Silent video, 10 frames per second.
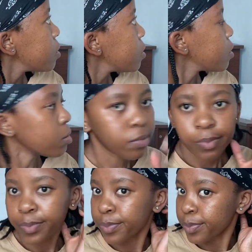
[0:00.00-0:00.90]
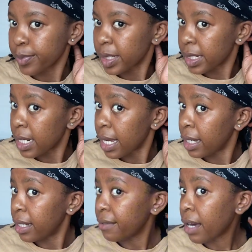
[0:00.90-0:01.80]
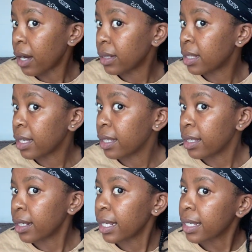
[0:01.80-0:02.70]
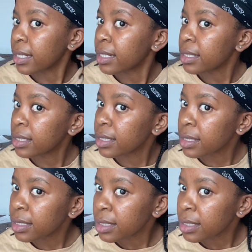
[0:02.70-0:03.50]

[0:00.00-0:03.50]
Yeah, and I leave out the hair like this.